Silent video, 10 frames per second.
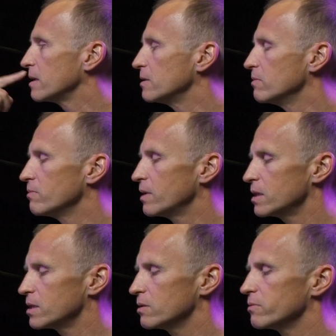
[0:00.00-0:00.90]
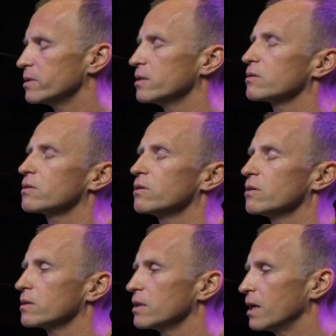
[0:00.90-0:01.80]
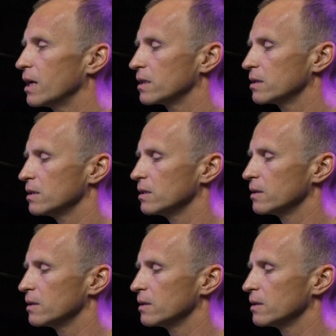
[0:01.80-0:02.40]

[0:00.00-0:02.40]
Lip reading: you mentioned during your talk that